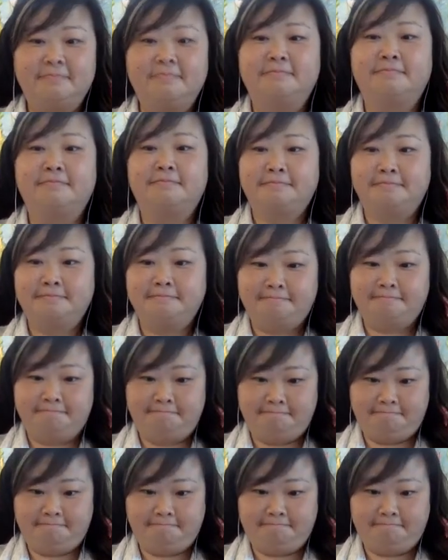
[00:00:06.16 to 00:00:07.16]

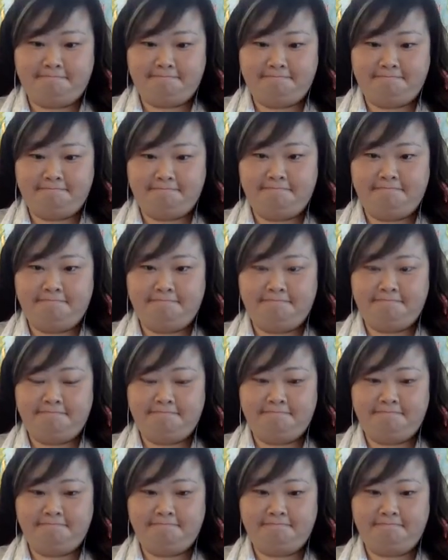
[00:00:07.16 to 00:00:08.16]

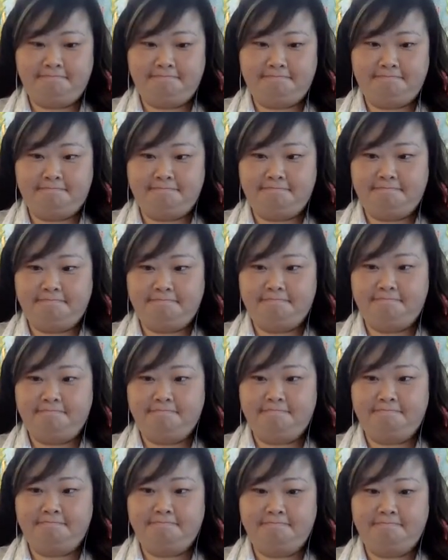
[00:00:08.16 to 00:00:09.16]

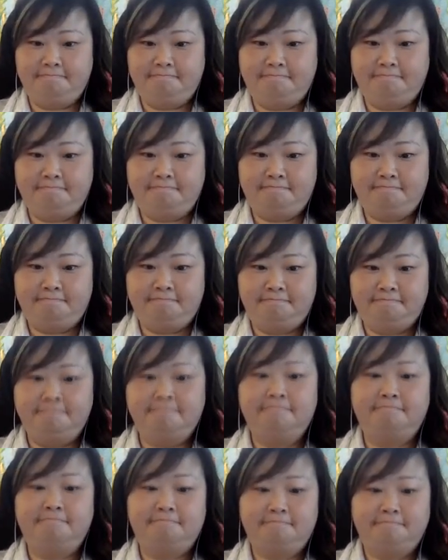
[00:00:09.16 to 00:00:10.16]

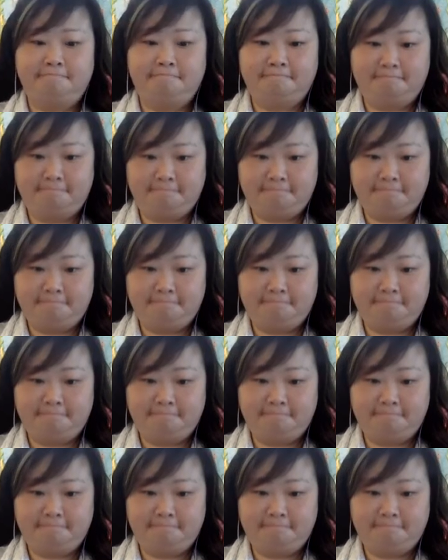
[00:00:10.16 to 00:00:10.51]
This person isn't speaking.